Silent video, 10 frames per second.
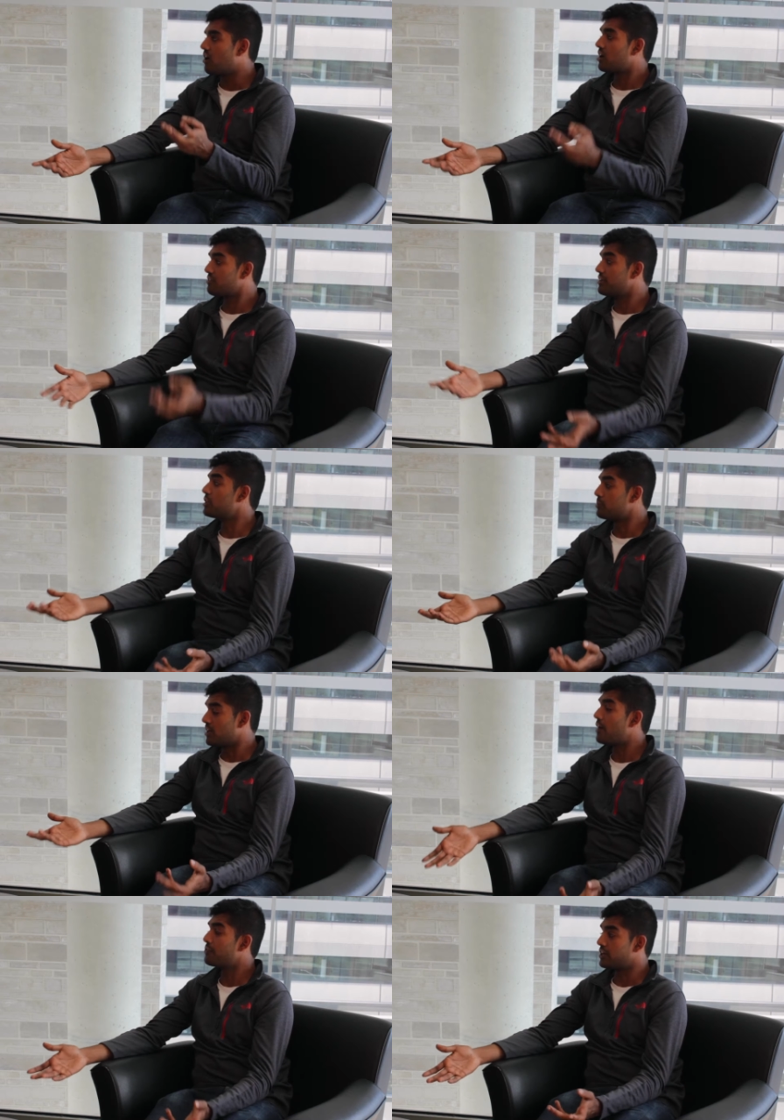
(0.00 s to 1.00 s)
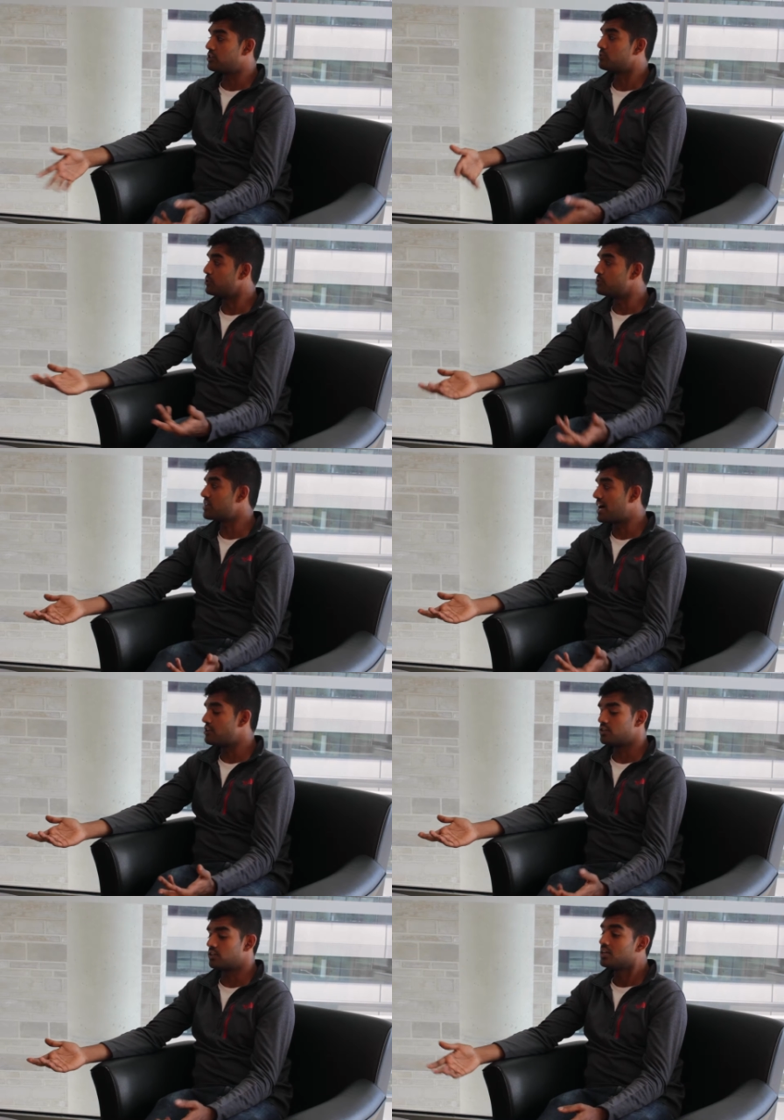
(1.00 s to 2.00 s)
are available out there to produce
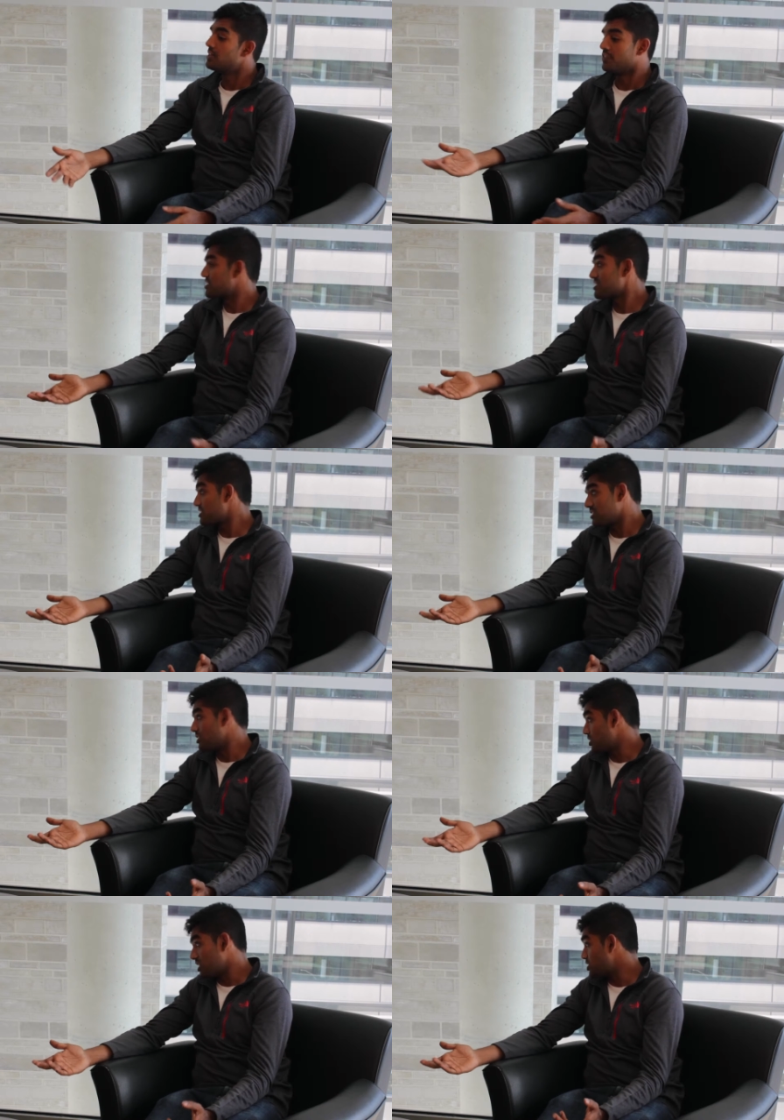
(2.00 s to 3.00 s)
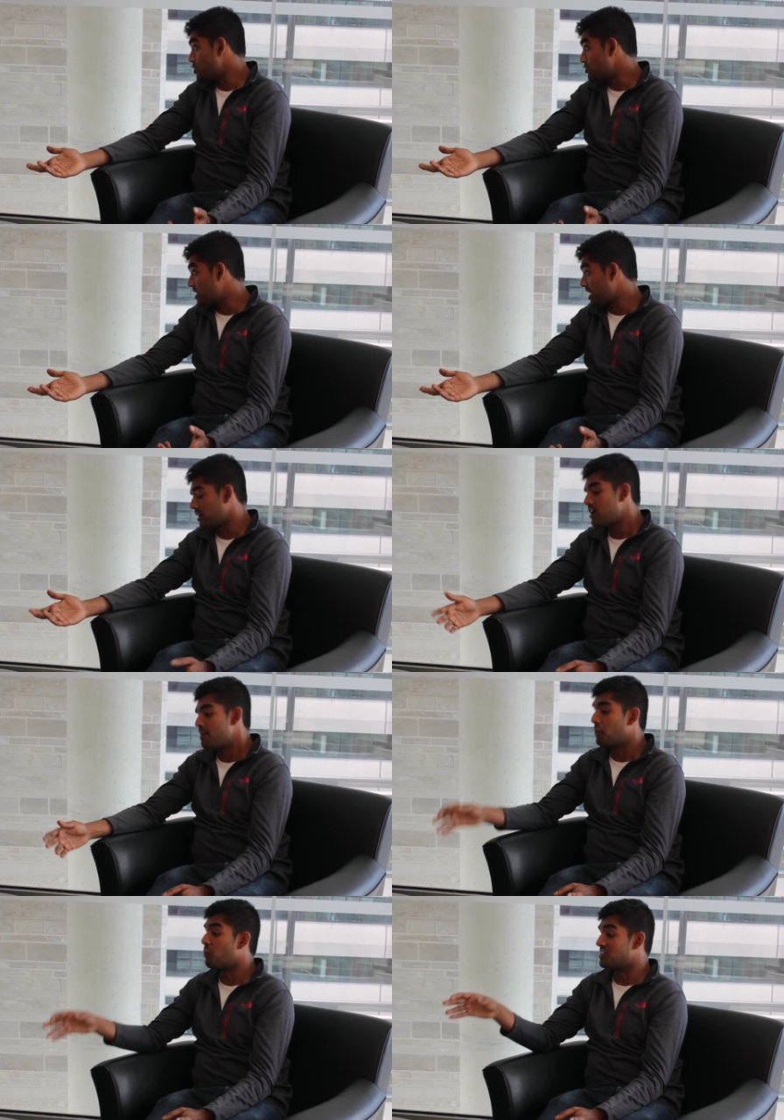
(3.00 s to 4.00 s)
hydrogen. This isn't a new thing,
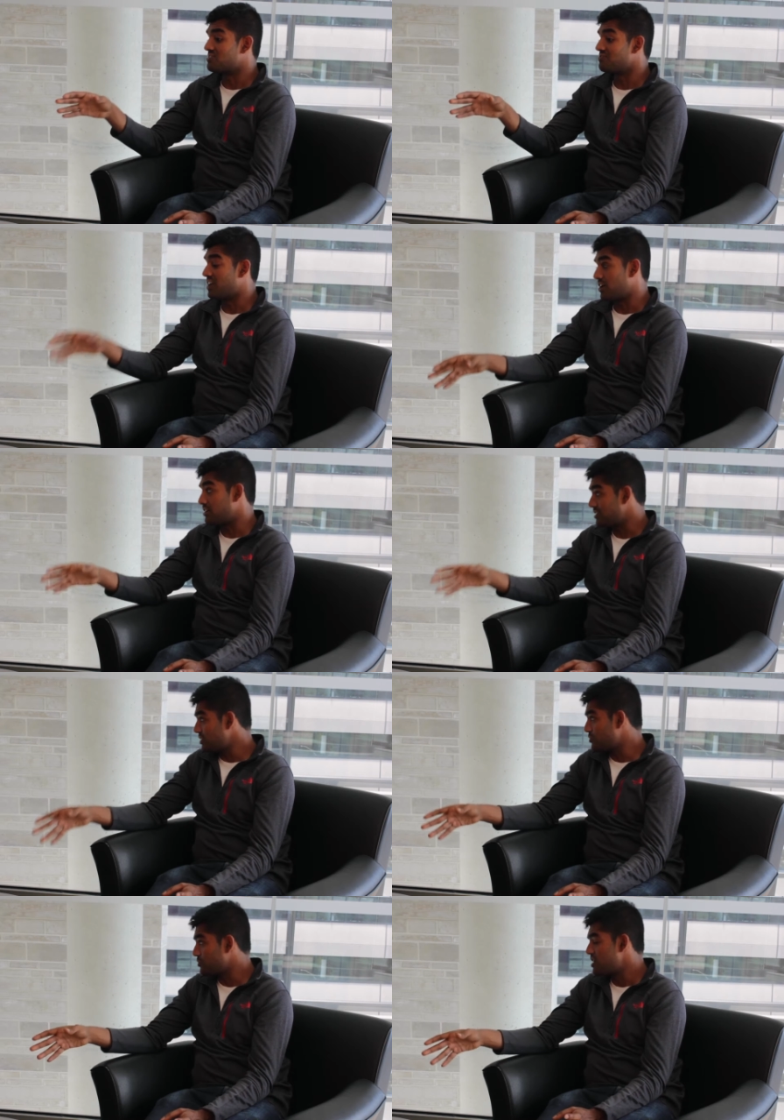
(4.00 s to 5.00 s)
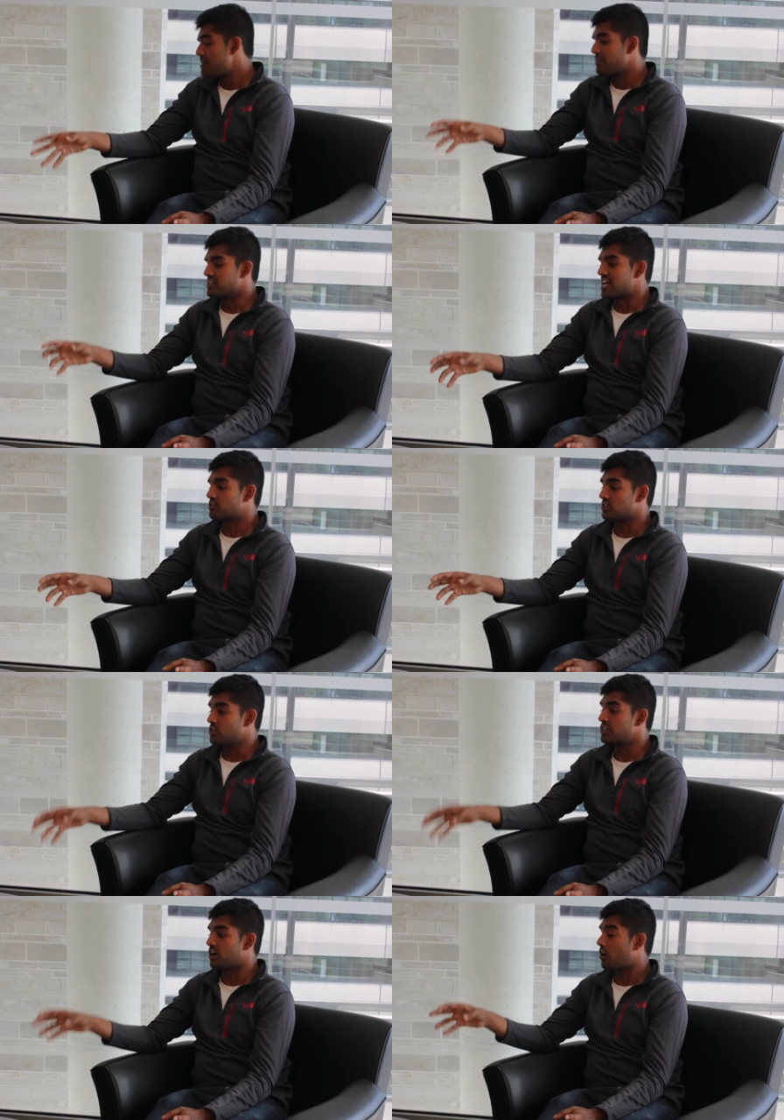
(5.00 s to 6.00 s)
but what's very new is actually
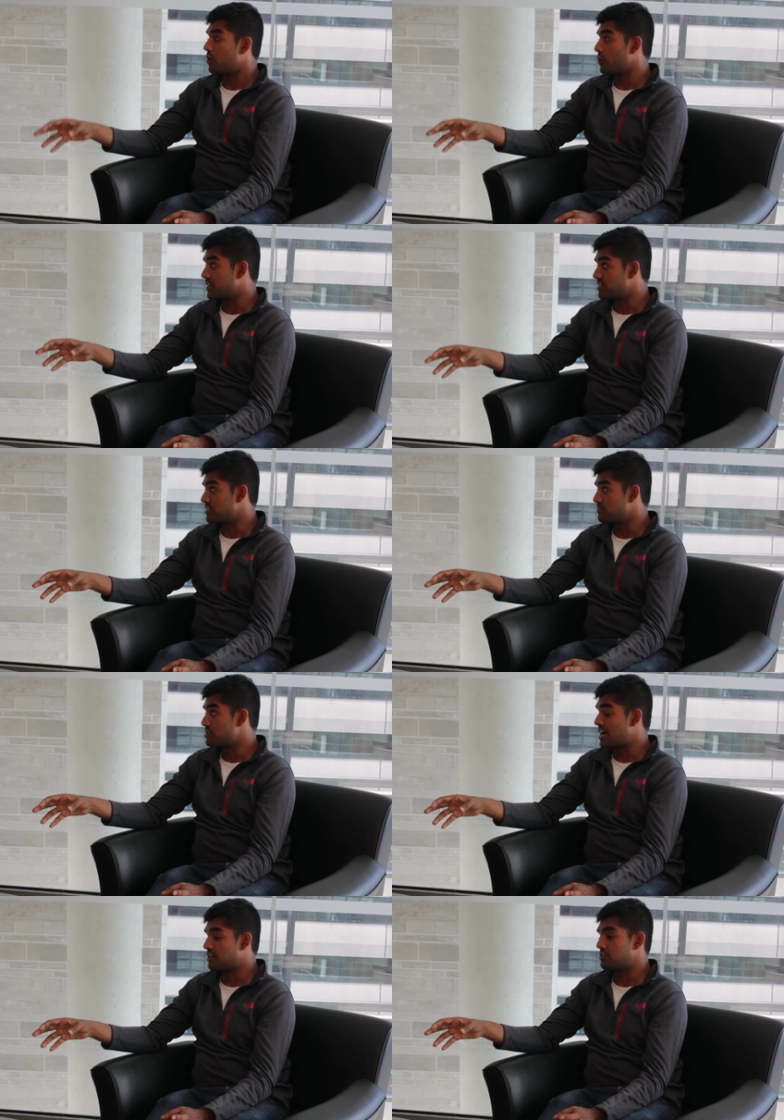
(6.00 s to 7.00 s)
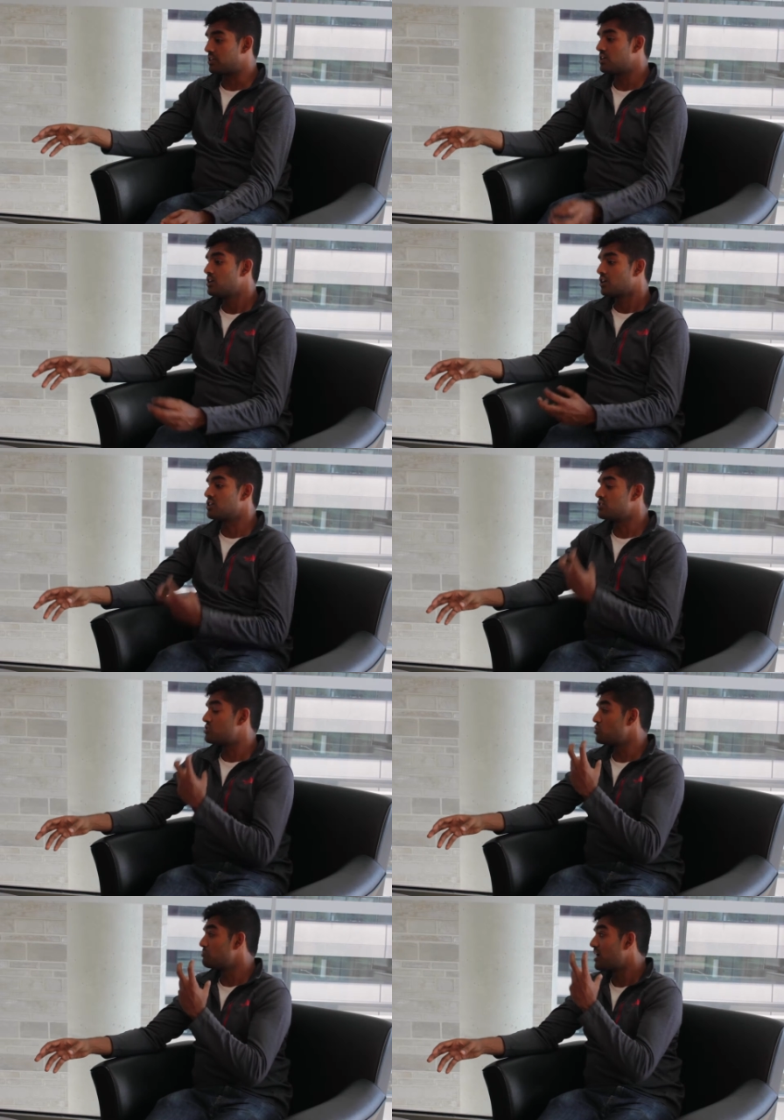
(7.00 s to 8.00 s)
using our organisms to actually
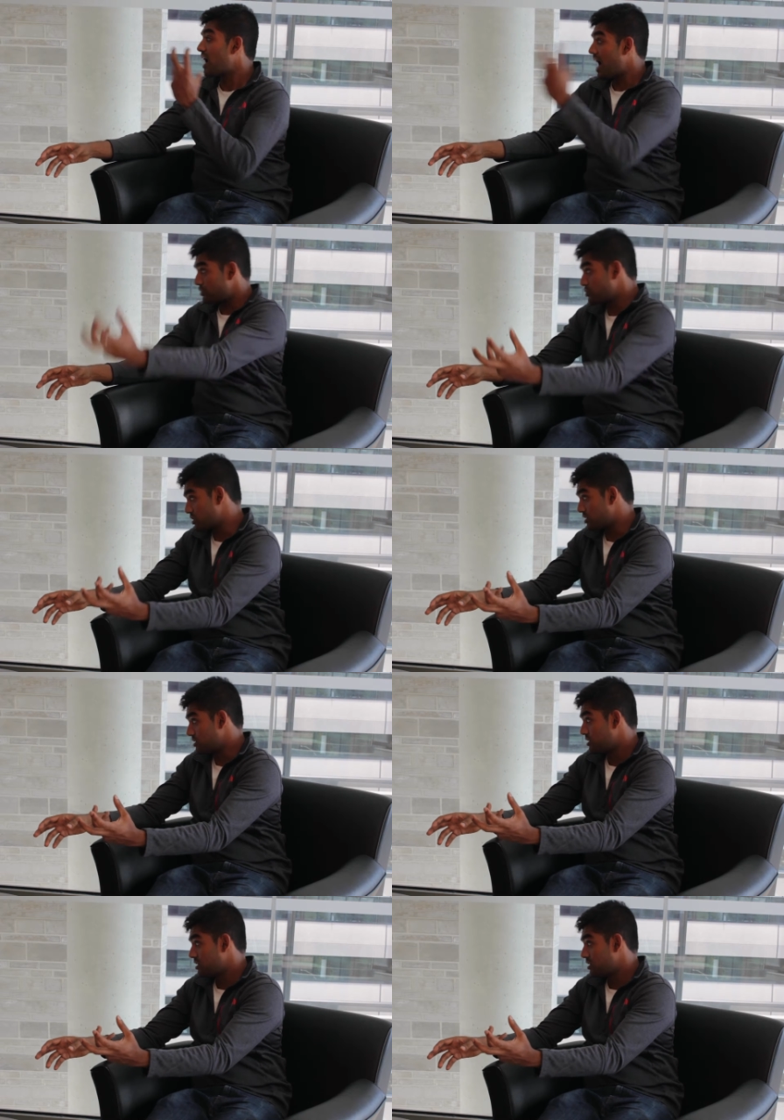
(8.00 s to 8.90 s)
consume hydrogen